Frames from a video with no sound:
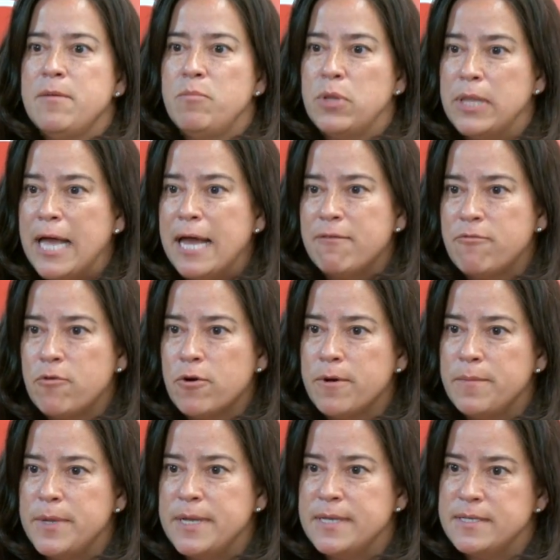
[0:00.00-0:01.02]

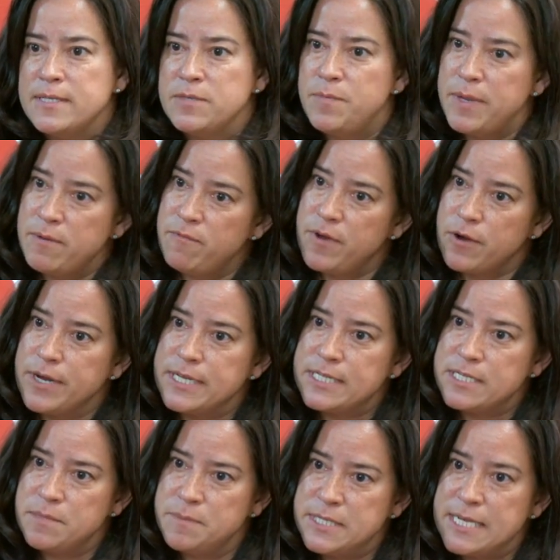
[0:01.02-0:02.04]
platform has been very
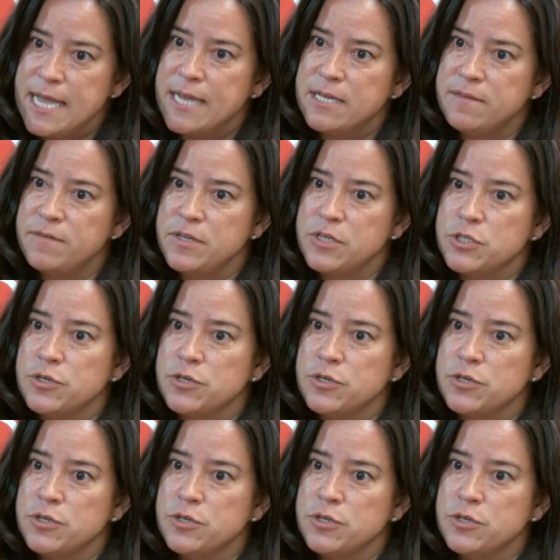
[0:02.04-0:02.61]
substantive in